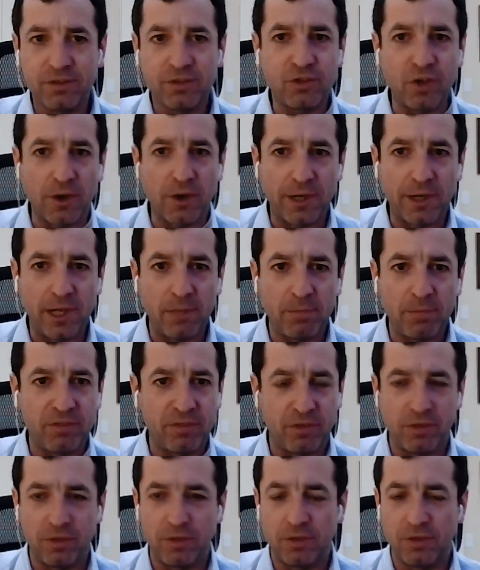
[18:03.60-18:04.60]
startups
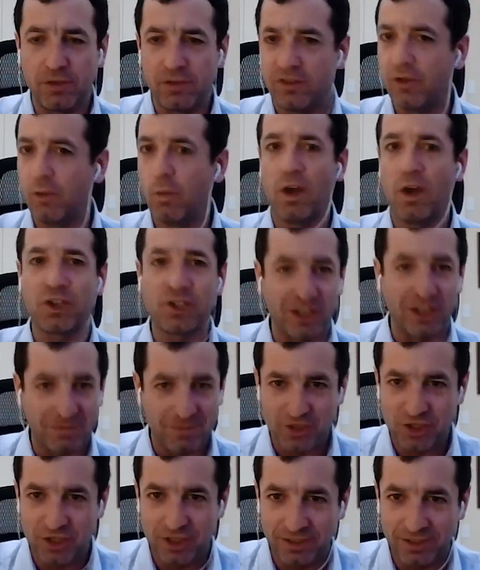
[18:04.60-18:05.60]
to to washing
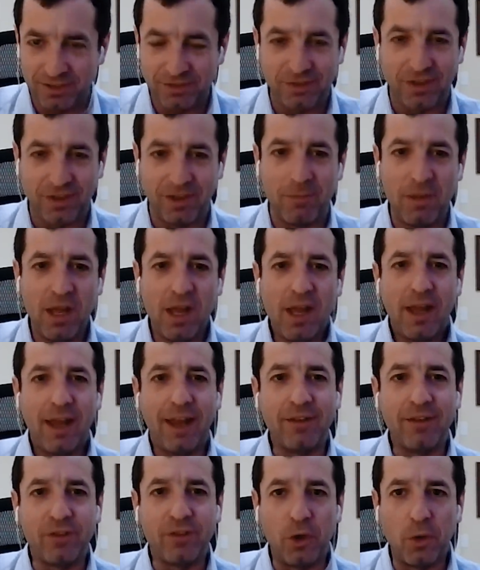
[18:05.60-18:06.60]
machines. Uh,
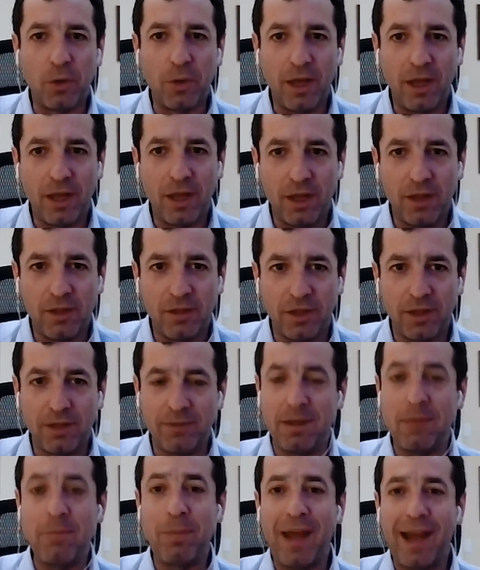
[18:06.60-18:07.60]
and so uh, the
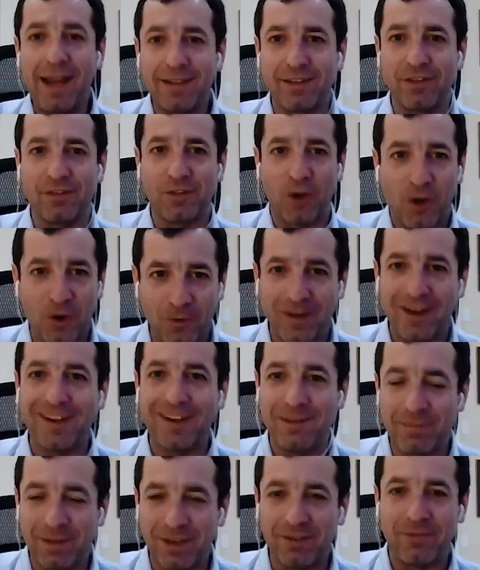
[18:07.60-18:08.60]
impact has
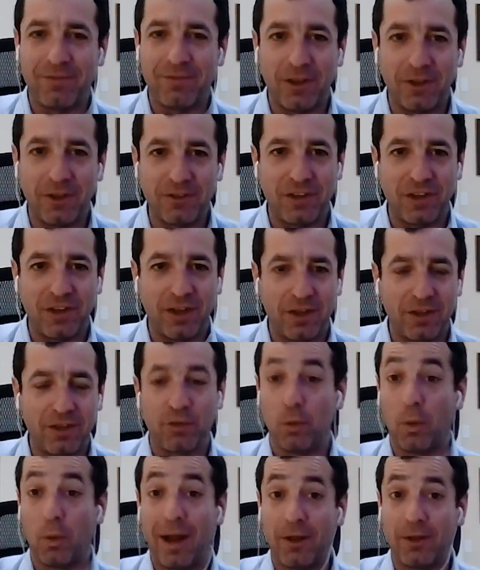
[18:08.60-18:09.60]
already been felt
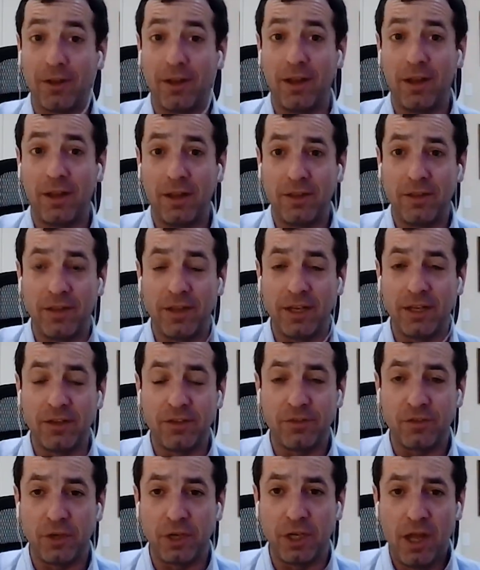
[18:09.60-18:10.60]
throughout the
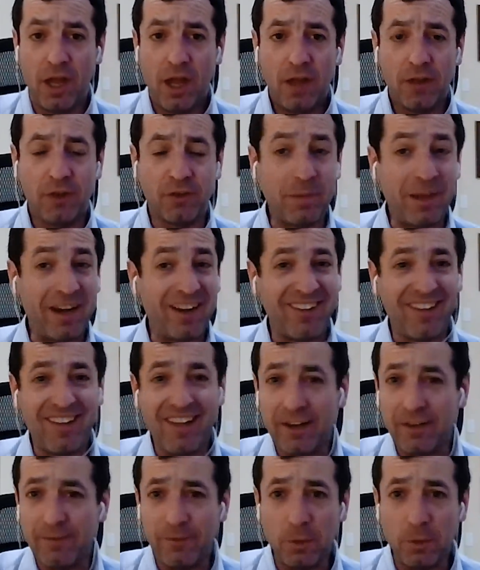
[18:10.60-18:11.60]
industry. There's been a
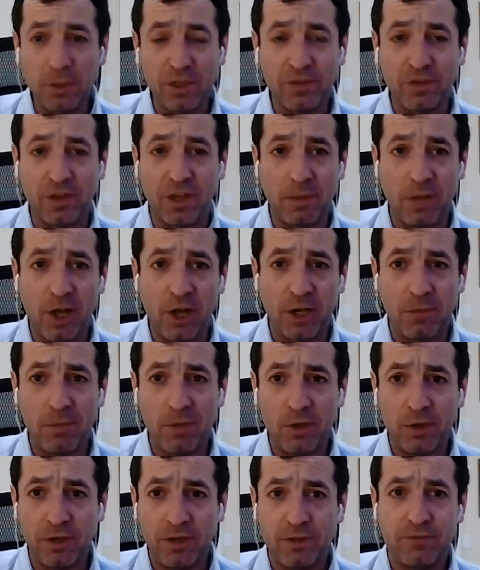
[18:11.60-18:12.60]
lot of focus on
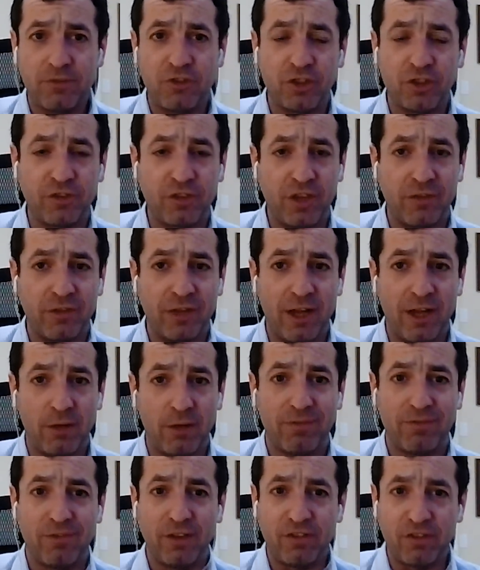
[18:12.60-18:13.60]
automotive, just given
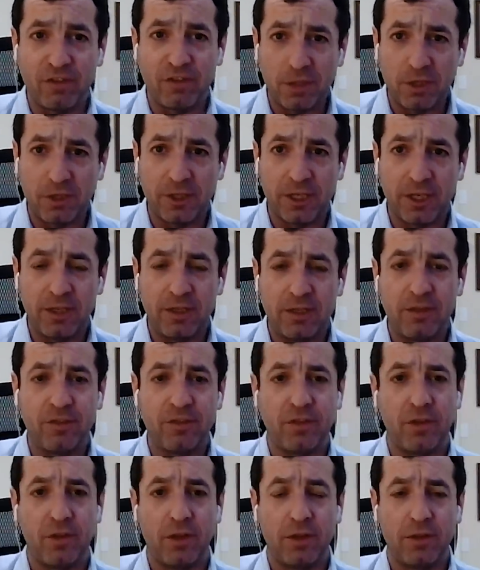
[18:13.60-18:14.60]
how visible it
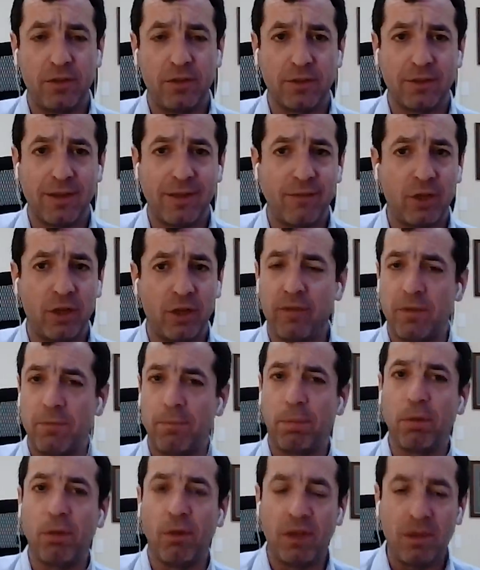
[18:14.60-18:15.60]
is, the, the level of
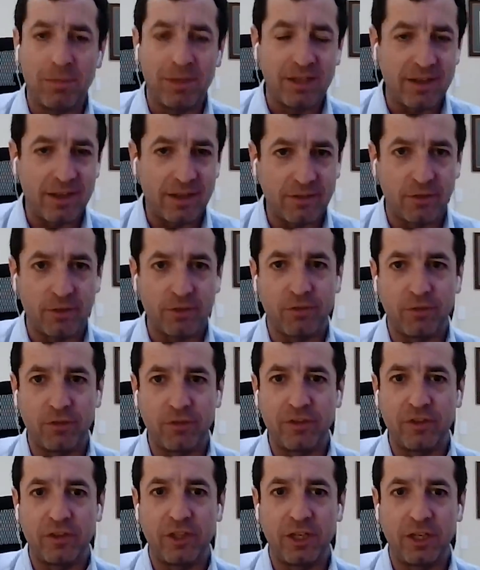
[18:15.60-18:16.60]
employment at those
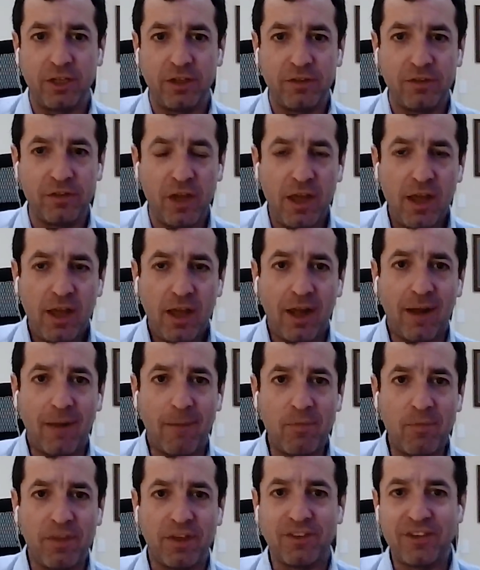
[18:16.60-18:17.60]
facilities.
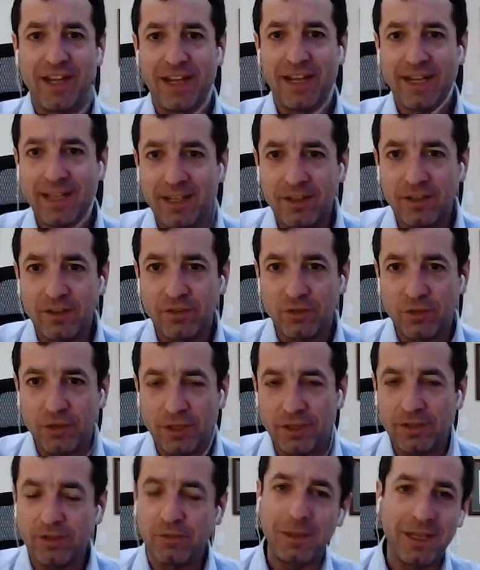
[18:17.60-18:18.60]
Um, the tech industry
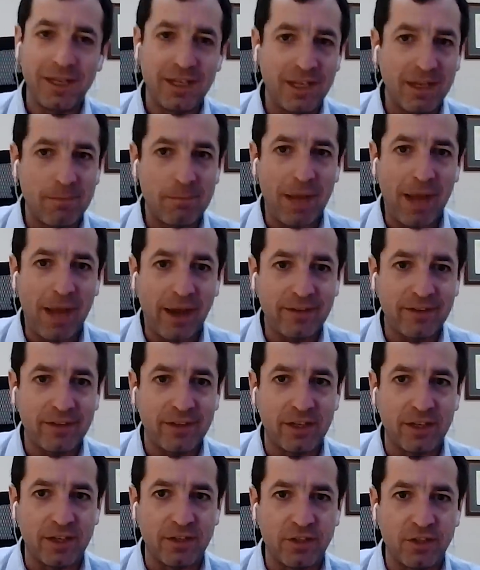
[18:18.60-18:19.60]
is being impacted,
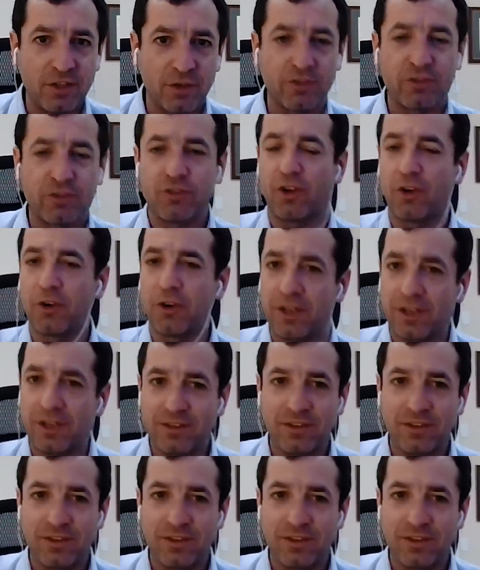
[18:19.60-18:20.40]
and you're starting